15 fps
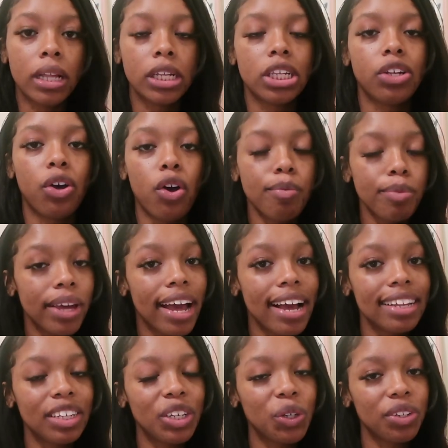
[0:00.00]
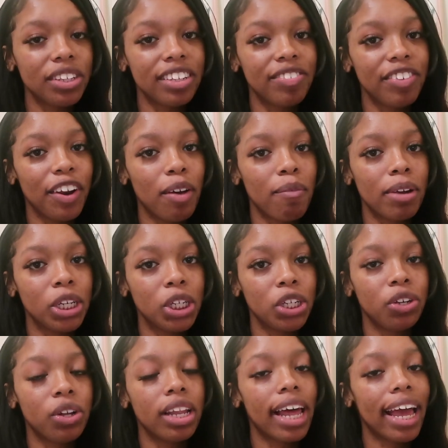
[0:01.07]
So hope you guys enjoyed this video. Make
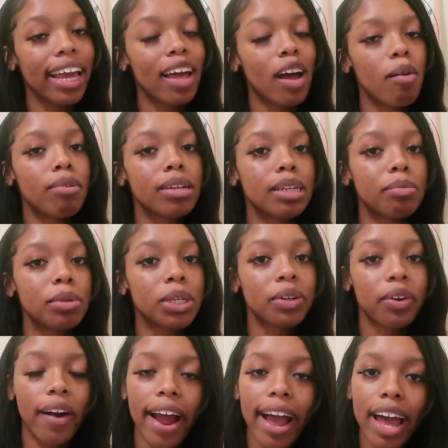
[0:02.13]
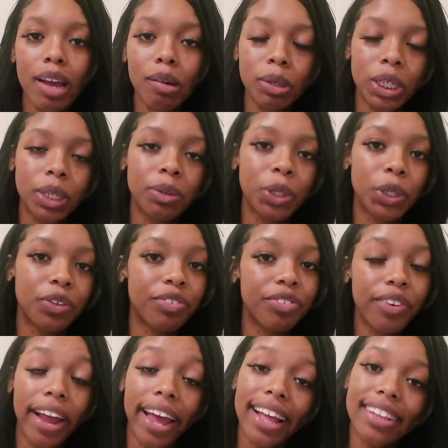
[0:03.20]
sure you like, comment, subscribe, share with your
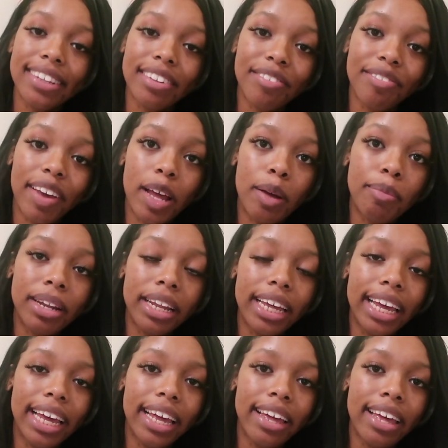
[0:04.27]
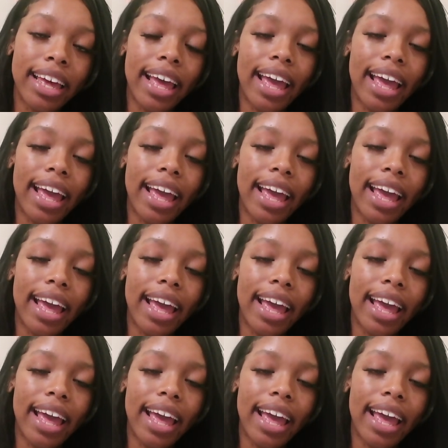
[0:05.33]
friends and family,